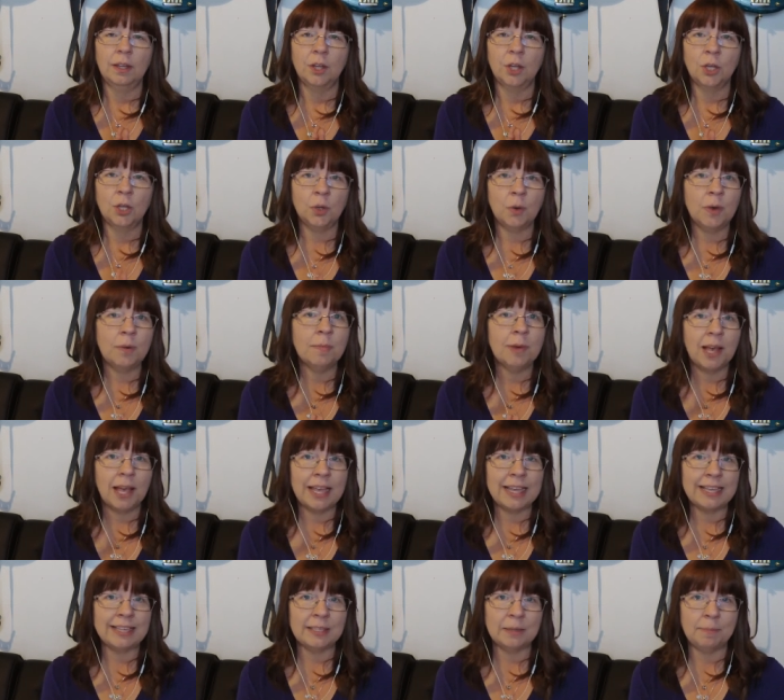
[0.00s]
Who am
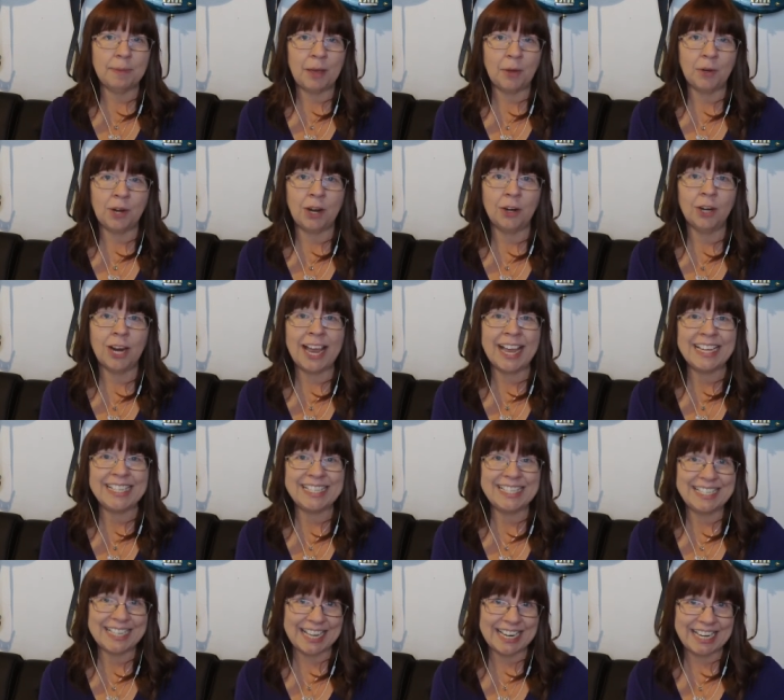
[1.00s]
I is about our
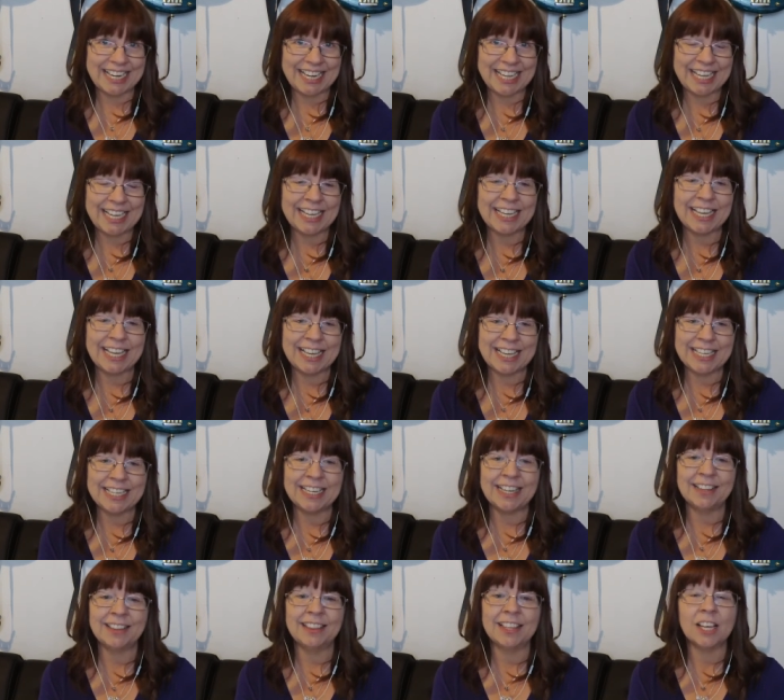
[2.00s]
identity
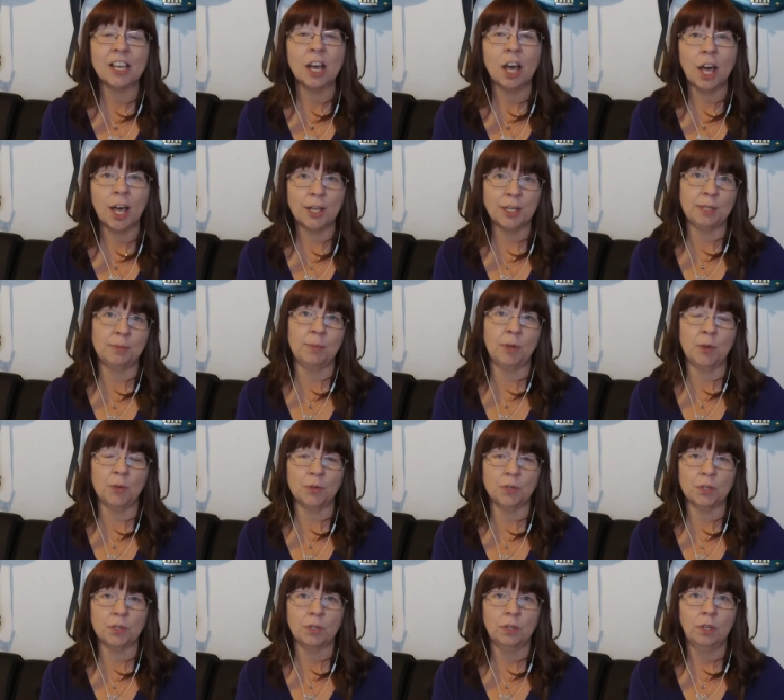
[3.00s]
in the
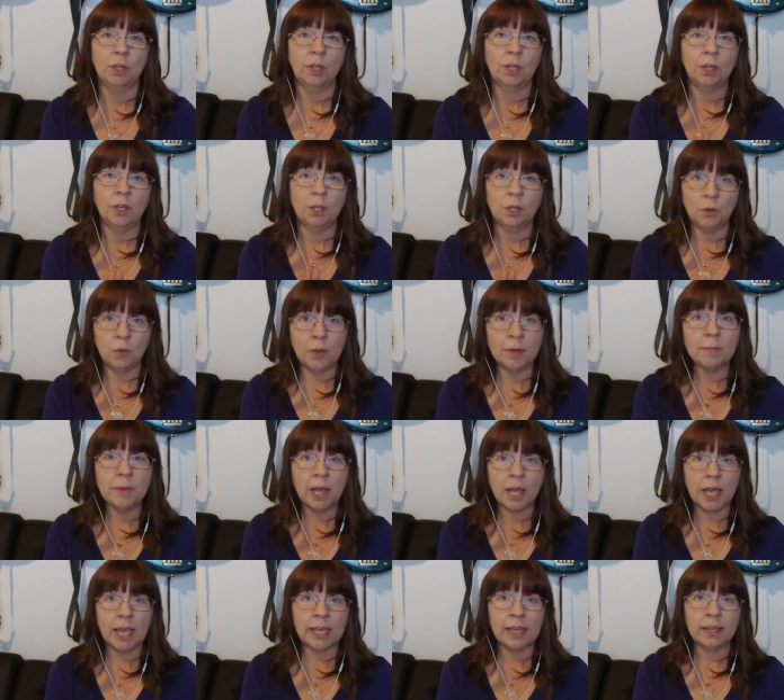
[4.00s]
cosmos. Who am
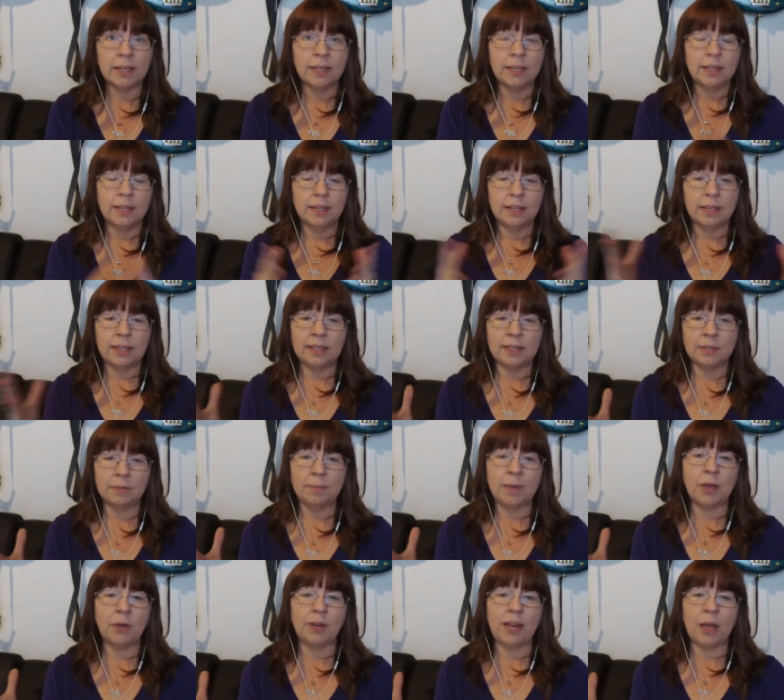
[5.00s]
I is
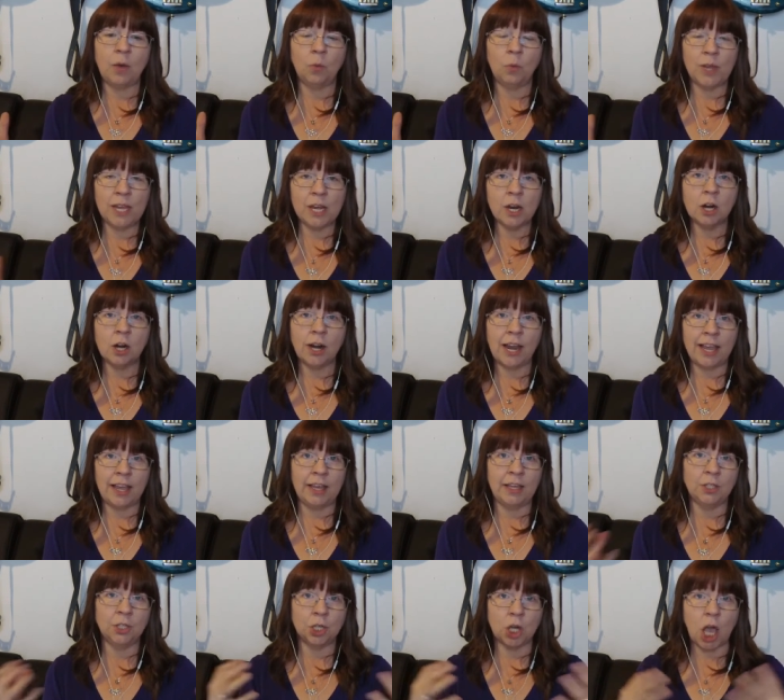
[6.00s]
about how we are
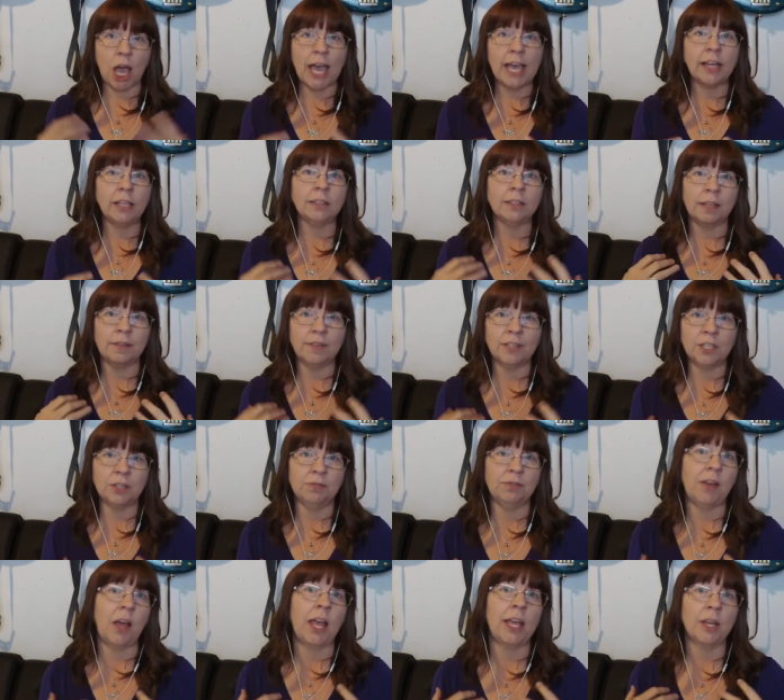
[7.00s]
a child of a
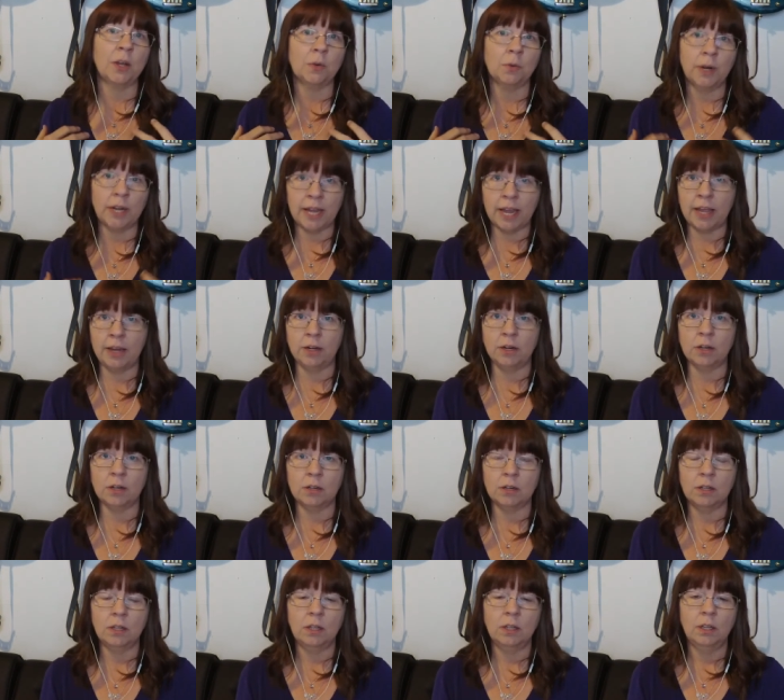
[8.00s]
divine creator.
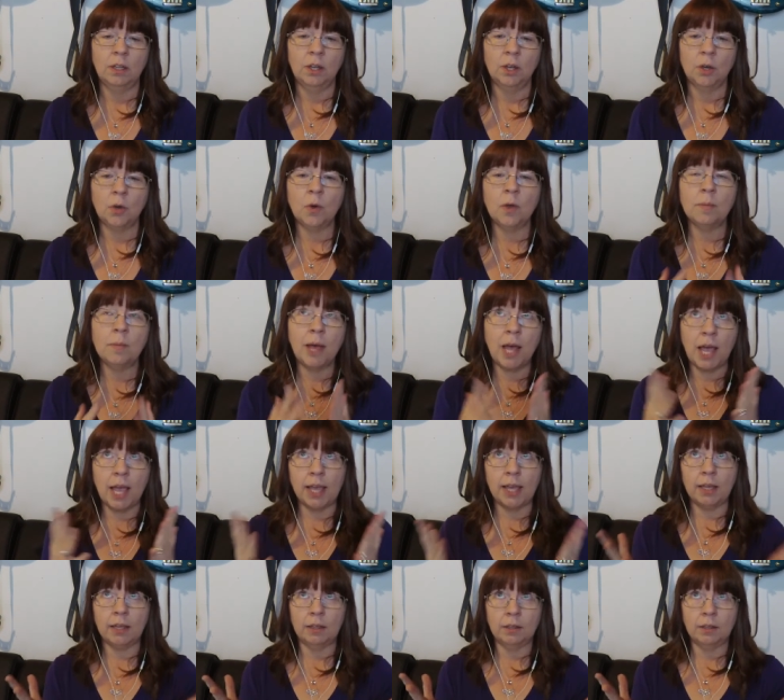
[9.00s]
Who am I?